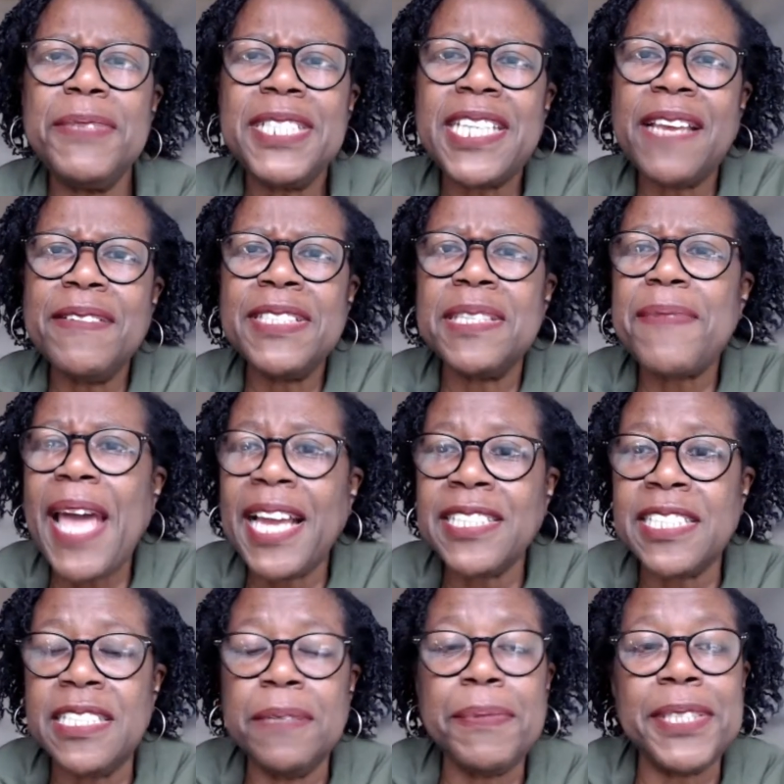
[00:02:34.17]
And I'm going to be
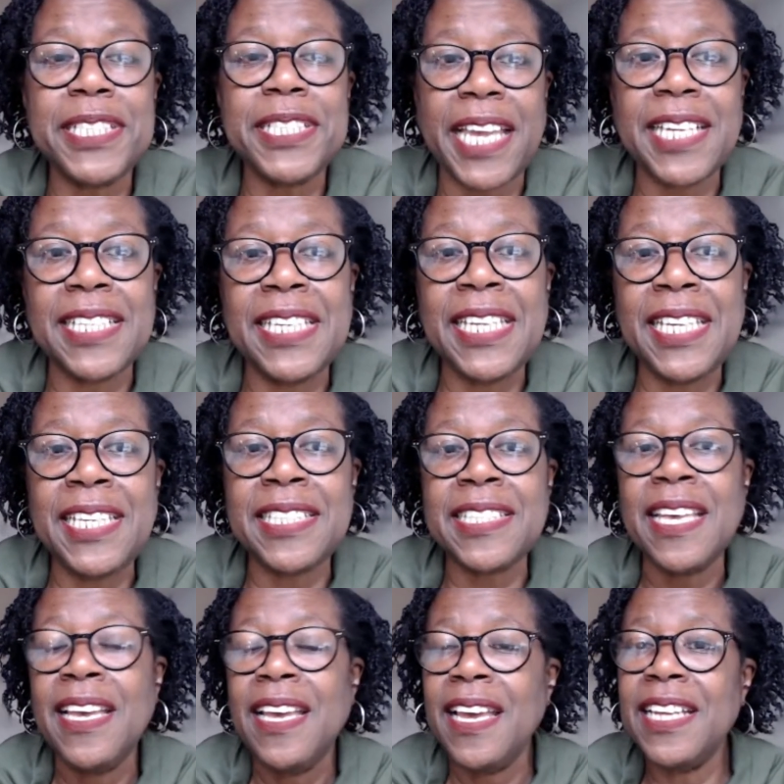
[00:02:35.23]
sharing some actionable
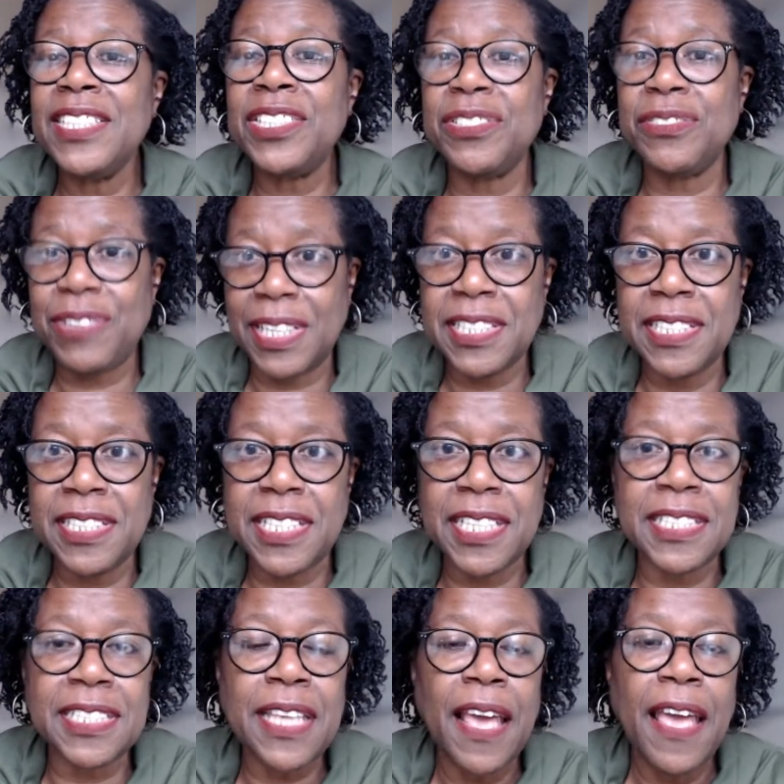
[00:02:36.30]
techniques and
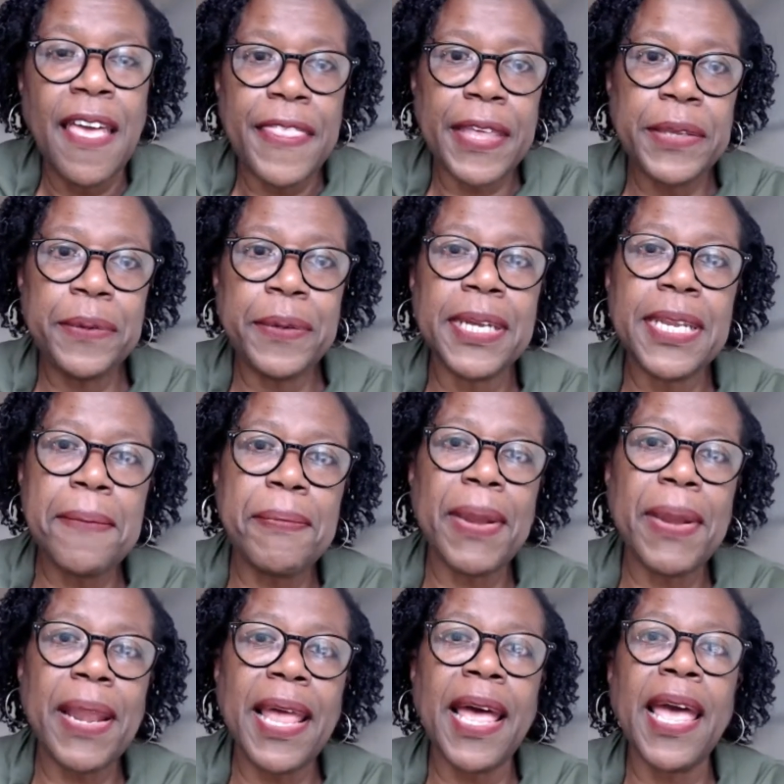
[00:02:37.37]
strategies that you
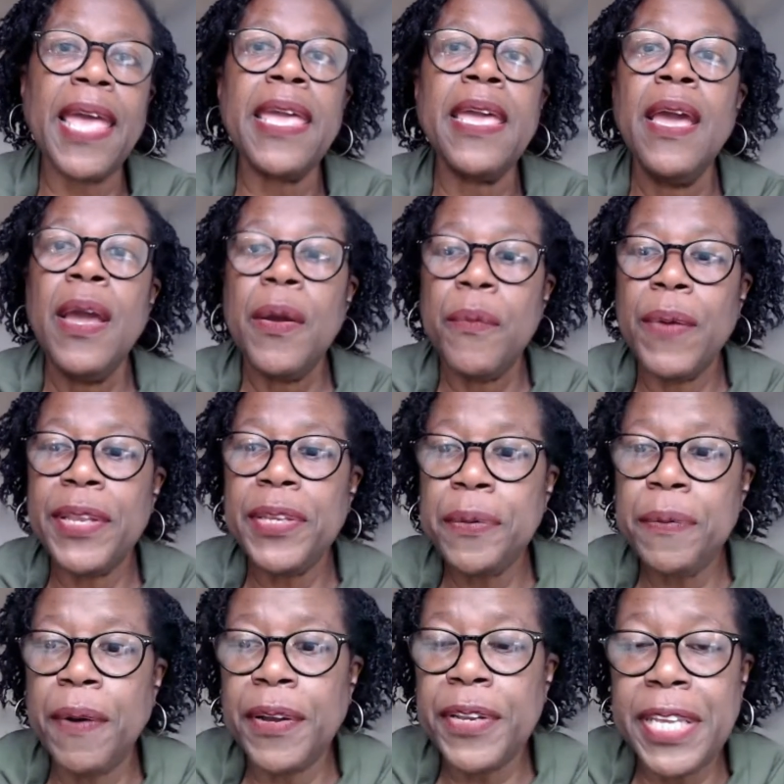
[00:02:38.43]
can apply
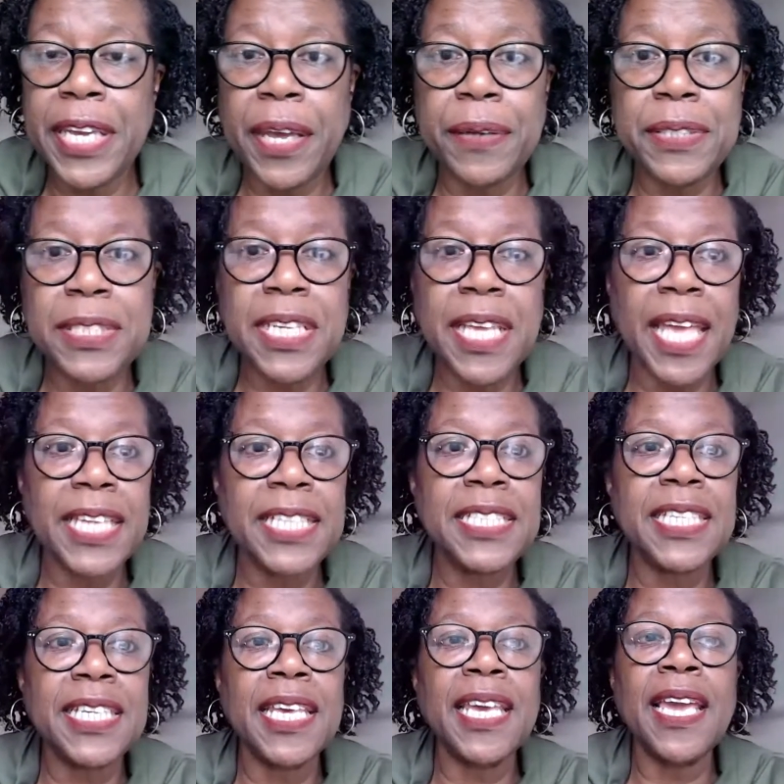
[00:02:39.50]
when you are
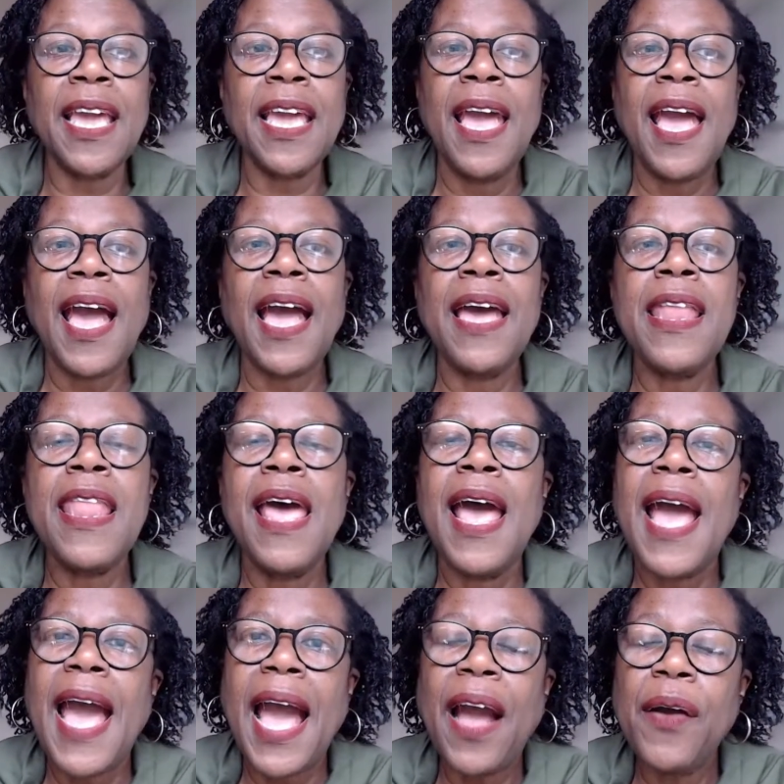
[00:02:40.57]
negotiating, and
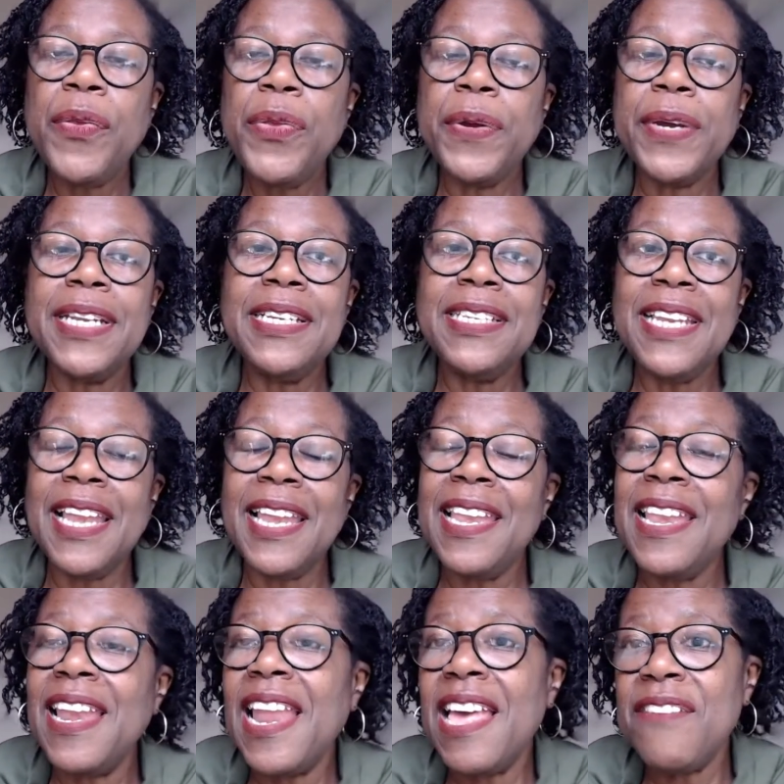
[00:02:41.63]
how you can
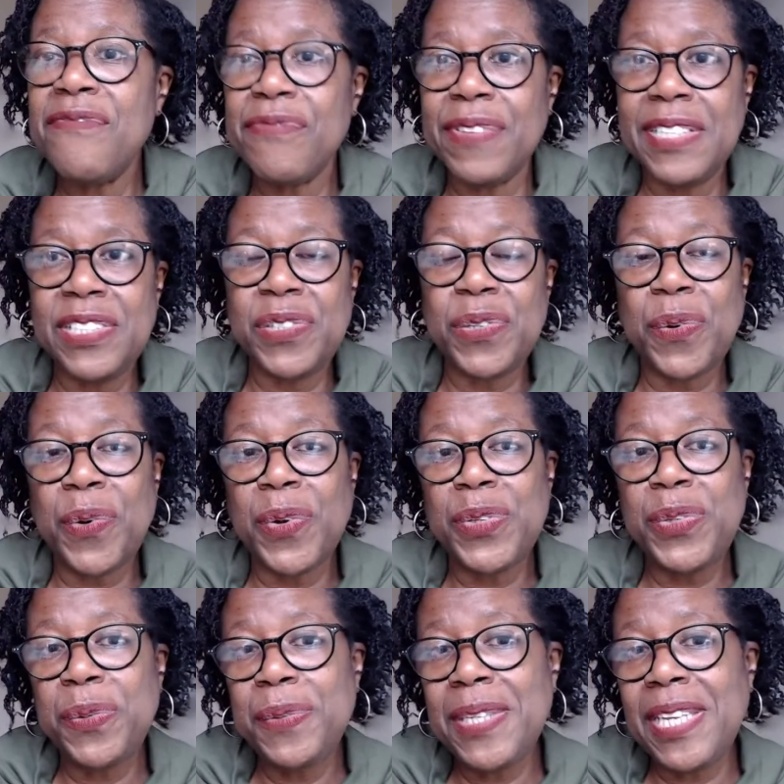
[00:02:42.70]
leverage your
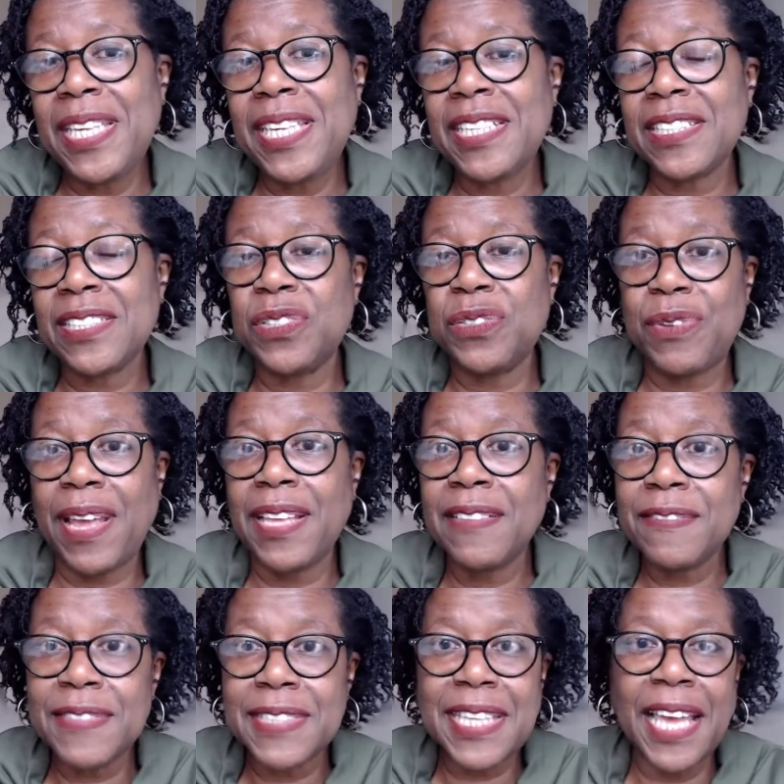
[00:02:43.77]
unique
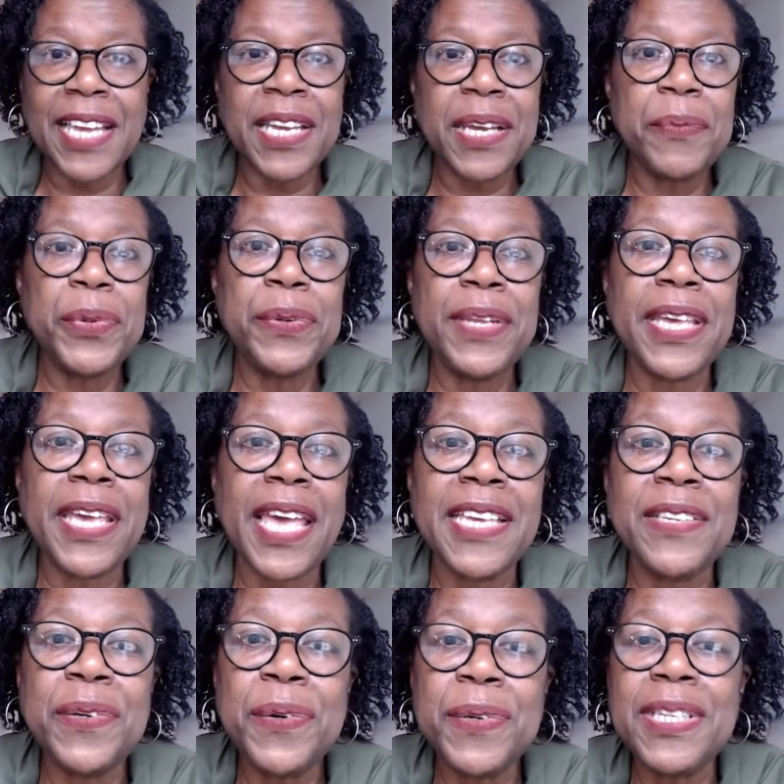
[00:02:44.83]
strengths and communicate
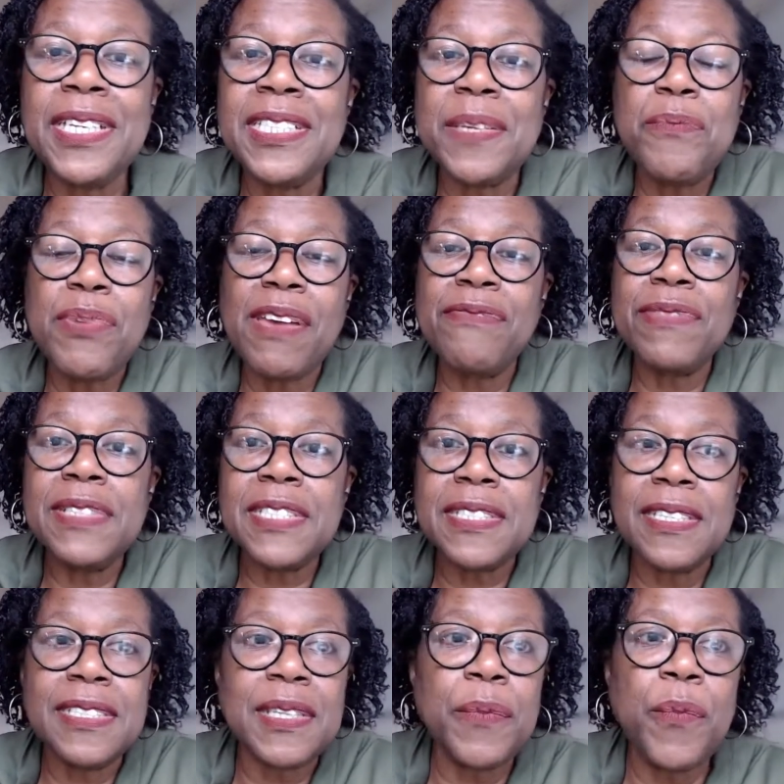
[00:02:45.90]
your needs and
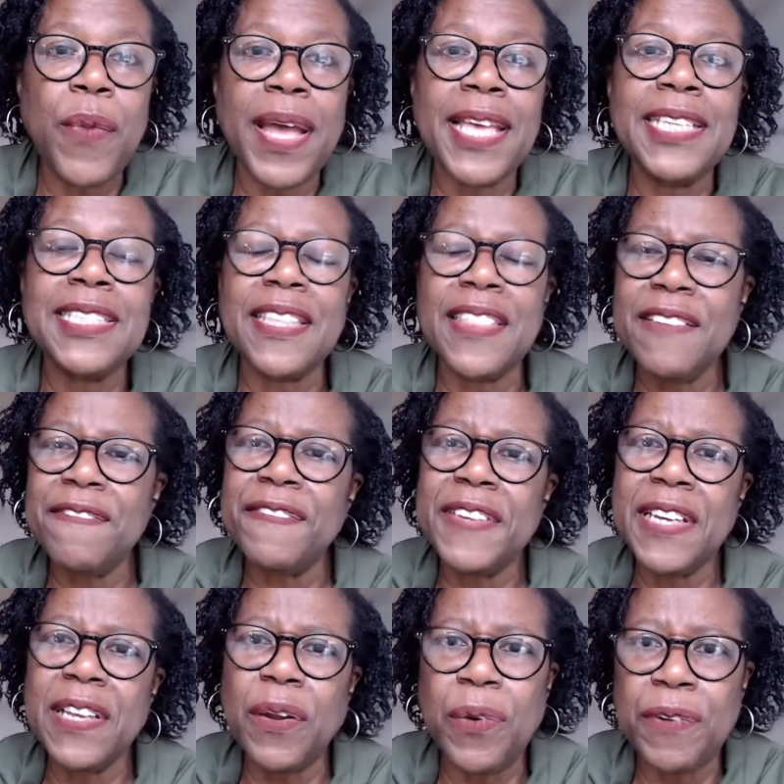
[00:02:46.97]
preferences in ways that
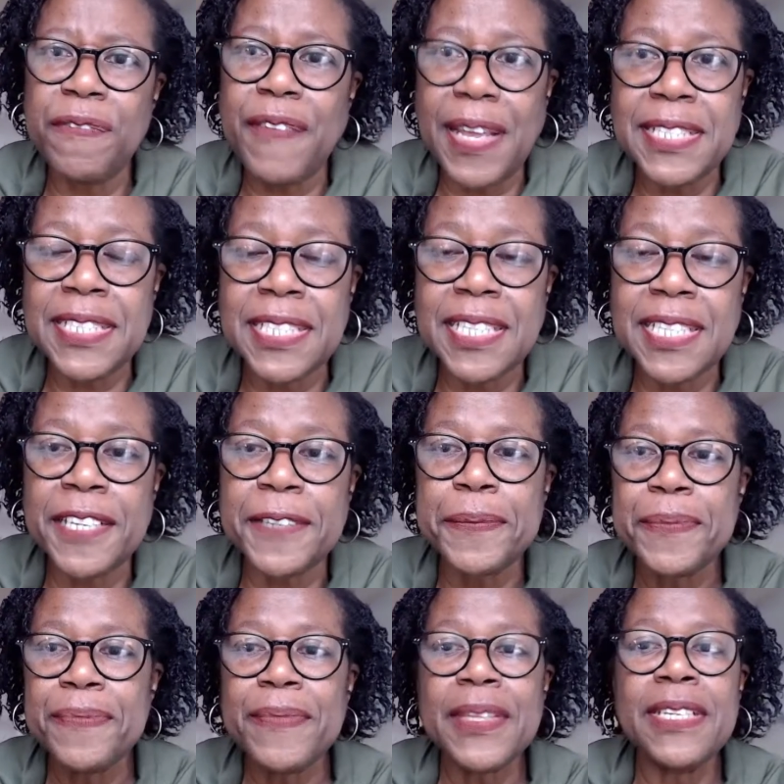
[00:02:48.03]
feel authentic.
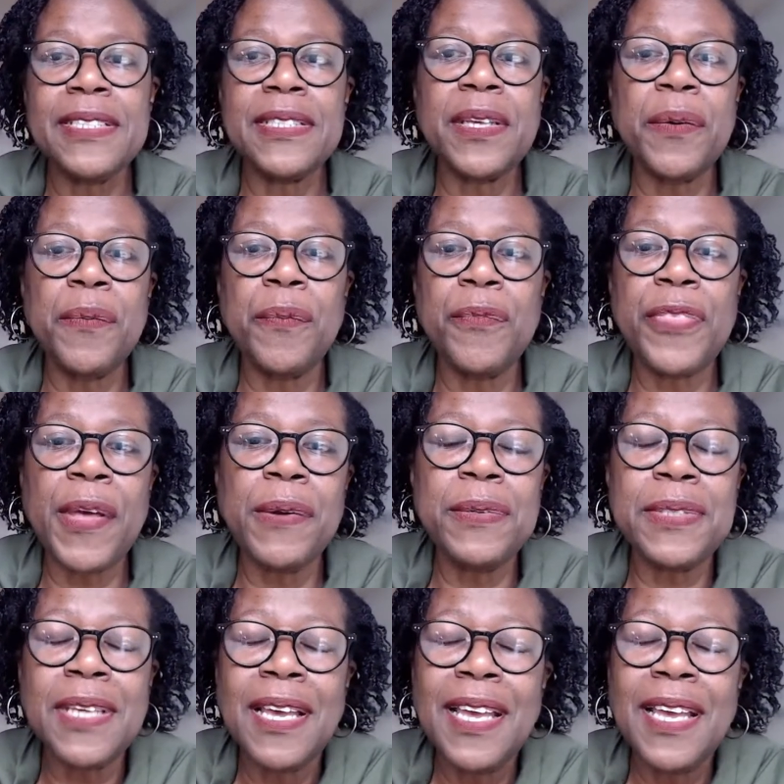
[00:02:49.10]
So those